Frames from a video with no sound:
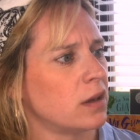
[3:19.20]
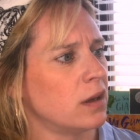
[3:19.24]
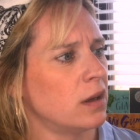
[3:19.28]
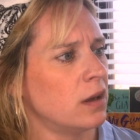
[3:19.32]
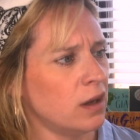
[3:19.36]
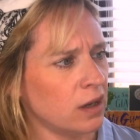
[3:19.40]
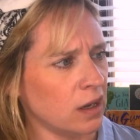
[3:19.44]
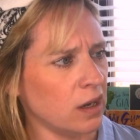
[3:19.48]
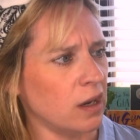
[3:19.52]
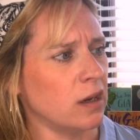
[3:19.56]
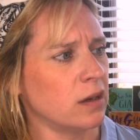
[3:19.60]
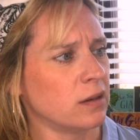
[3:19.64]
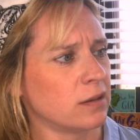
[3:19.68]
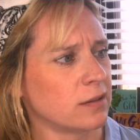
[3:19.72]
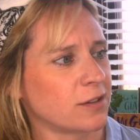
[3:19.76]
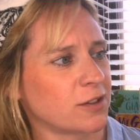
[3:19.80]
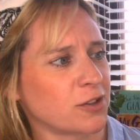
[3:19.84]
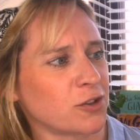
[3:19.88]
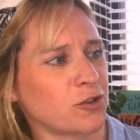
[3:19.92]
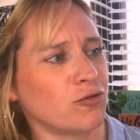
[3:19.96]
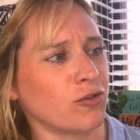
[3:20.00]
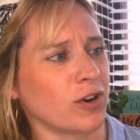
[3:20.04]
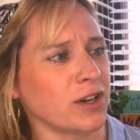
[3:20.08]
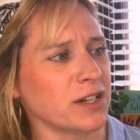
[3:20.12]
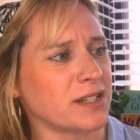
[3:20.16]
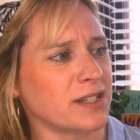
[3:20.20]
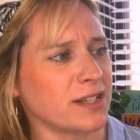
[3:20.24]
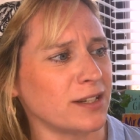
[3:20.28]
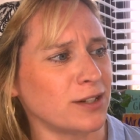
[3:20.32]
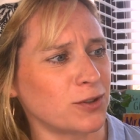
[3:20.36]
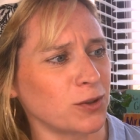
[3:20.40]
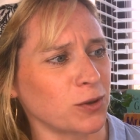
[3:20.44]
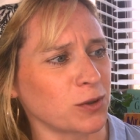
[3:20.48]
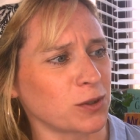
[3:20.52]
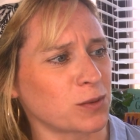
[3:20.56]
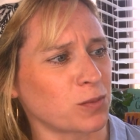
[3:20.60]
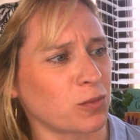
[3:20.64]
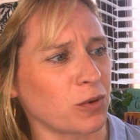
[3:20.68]
"Ugh," grunted
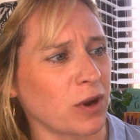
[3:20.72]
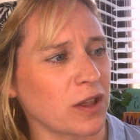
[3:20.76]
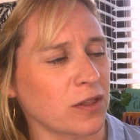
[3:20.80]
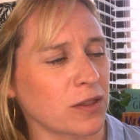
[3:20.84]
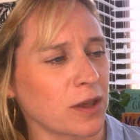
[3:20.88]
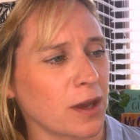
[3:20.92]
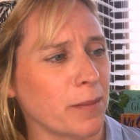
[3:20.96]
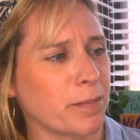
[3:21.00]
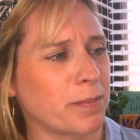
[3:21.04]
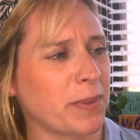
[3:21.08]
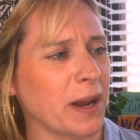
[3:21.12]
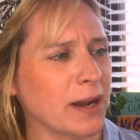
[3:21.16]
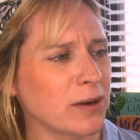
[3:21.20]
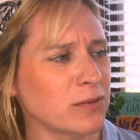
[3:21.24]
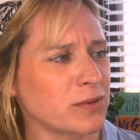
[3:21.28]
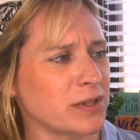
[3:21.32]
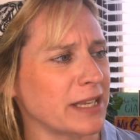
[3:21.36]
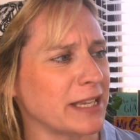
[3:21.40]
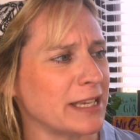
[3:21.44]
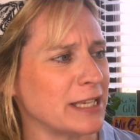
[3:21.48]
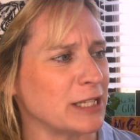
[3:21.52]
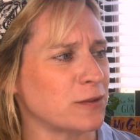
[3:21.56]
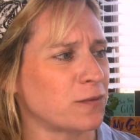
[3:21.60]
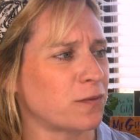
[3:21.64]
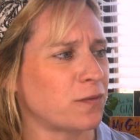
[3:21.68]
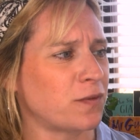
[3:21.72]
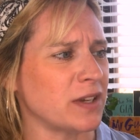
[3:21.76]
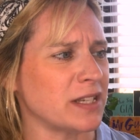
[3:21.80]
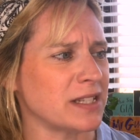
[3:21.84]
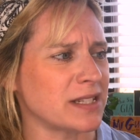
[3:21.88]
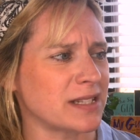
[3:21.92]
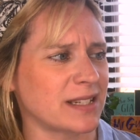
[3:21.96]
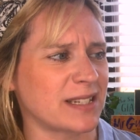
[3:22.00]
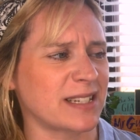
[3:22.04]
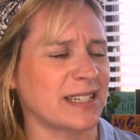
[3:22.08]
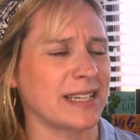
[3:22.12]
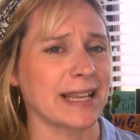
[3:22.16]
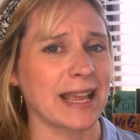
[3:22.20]
Dog's Breath, pounding his
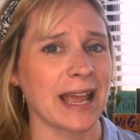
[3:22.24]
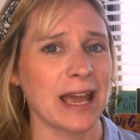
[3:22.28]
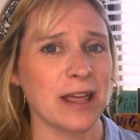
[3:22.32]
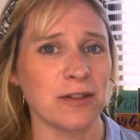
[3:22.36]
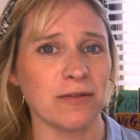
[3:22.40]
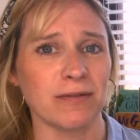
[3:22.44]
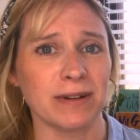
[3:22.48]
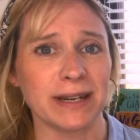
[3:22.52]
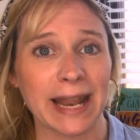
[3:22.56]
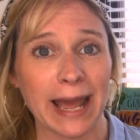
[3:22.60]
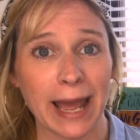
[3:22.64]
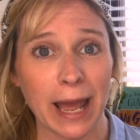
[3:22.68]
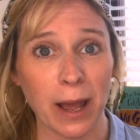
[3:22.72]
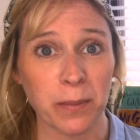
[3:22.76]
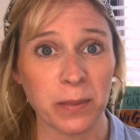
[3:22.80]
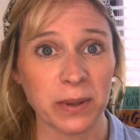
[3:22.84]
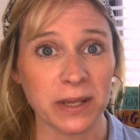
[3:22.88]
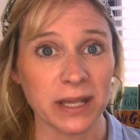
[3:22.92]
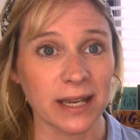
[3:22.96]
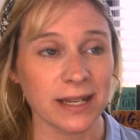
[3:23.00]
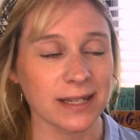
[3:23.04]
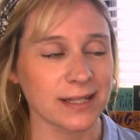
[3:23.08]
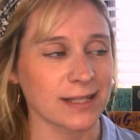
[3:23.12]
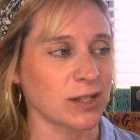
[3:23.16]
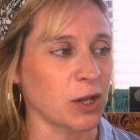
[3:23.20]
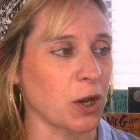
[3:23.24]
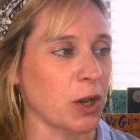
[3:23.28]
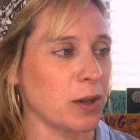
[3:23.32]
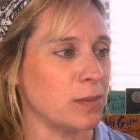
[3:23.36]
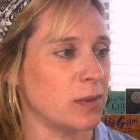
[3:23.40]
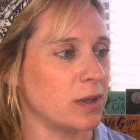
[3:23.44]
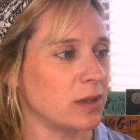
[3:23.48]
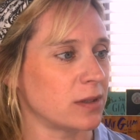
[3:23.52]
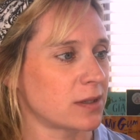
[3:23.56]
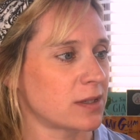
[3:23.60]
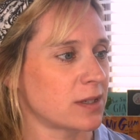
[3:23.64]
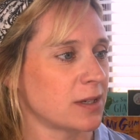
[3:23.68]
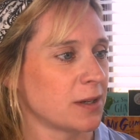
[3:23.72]
fists together in happy
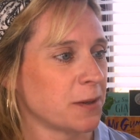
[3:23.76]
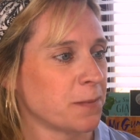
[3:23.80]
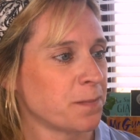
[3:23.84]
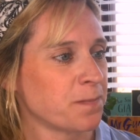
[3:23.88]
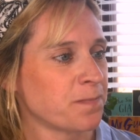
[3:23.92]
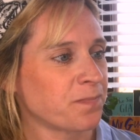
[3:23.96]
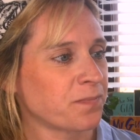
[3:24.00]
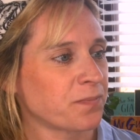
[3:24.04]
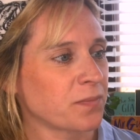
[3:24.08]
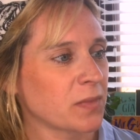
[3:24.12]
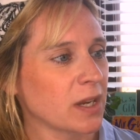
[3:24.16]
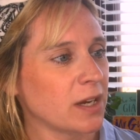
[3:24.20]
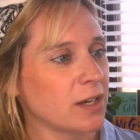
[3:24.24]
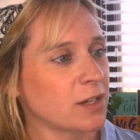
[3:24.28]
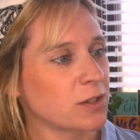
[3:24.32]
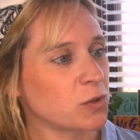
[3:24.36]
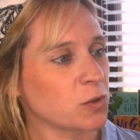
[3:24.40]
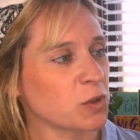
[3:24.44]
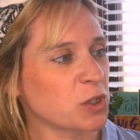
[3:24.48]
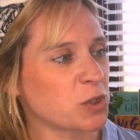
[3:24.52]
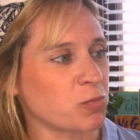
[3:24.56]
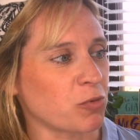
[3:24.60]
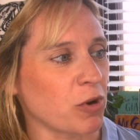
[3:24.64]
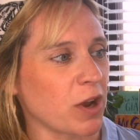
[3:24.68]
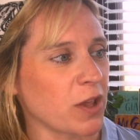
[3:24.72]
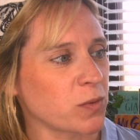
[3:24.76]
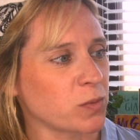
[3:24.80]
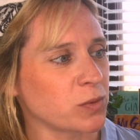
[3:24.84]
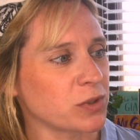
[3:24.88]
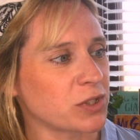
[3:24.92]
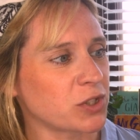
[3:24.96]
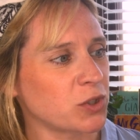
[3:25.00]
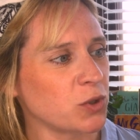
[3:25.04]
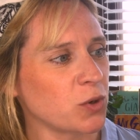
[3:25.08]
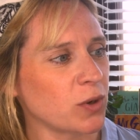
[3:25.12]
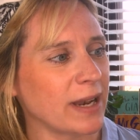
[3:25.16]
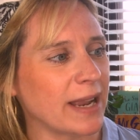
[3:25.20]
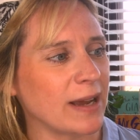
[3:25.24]
excitement. Dog's Breath was
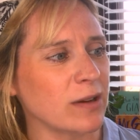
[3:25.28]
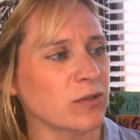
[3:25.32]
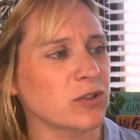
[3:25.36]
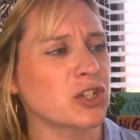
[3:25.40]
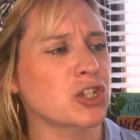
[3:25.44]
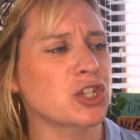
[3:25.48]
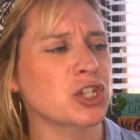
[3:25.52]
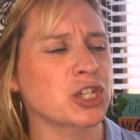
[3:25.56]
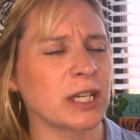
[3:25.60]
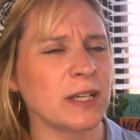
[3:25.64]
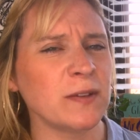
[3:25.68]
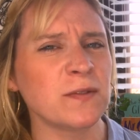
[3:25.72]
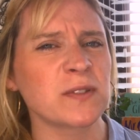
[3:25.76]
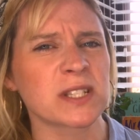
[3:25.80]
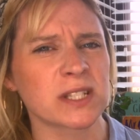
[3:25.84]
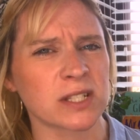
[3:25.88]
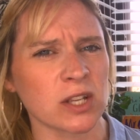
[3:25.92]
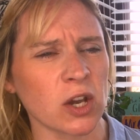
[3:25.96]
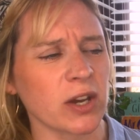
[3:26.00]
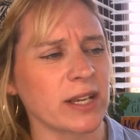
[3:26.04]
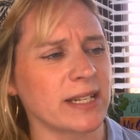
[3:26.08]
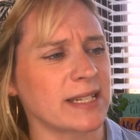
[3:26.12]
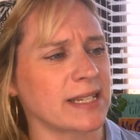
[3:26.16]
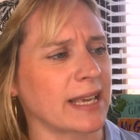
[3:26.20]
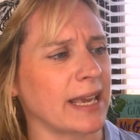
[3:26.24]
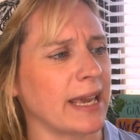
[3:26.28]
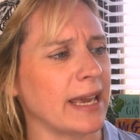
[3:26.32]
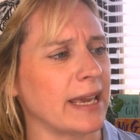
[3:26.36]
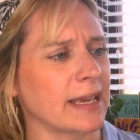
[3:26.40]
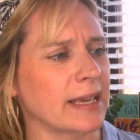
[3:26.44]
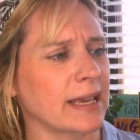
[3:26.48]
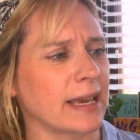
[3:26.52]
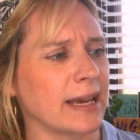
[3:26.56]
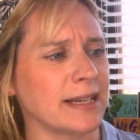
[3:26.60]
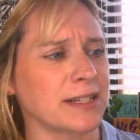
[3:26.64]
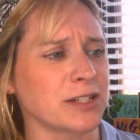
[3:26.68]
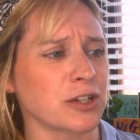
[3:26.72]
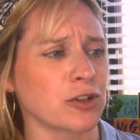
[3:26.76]
Snotlout's chief
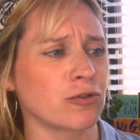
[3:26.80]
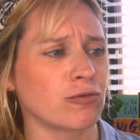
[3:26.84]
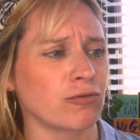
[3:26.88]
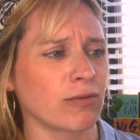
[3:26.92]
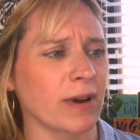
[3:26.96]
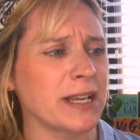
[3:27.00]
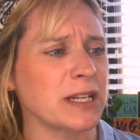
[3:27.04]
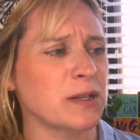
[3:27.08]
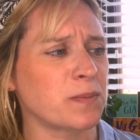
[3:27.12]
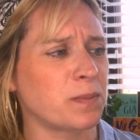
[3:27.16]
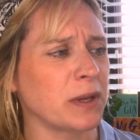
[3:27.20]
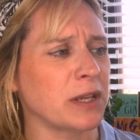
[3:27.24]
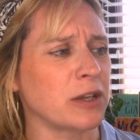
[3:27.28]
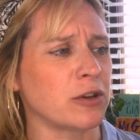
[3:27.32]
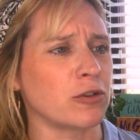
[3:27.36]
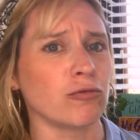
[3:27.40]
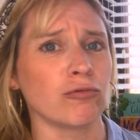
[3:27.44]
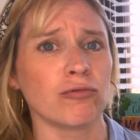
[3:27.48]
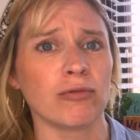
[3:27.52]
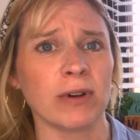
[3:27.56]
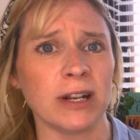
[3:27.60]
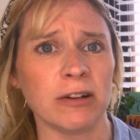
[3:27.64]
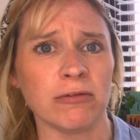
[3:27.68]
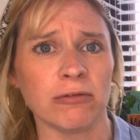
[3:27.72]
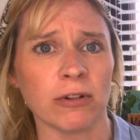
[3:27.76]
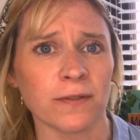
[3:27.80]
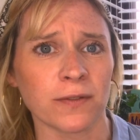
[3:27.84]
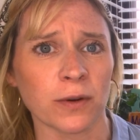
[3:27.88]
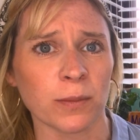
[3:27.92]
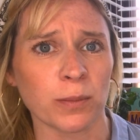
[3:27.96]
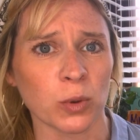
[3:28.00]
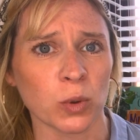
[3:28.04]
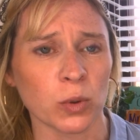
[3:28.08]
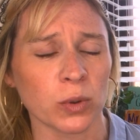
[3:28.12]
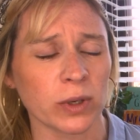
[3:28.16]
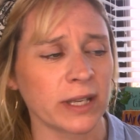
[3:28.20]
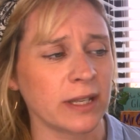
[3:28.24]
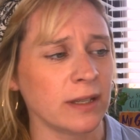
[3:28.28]
sidekick and a great big gorilla of a
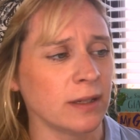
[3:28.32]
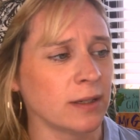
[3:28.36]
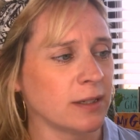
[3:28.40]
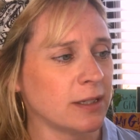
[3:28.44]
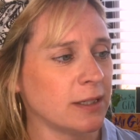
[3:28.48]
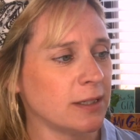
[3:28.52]
boy.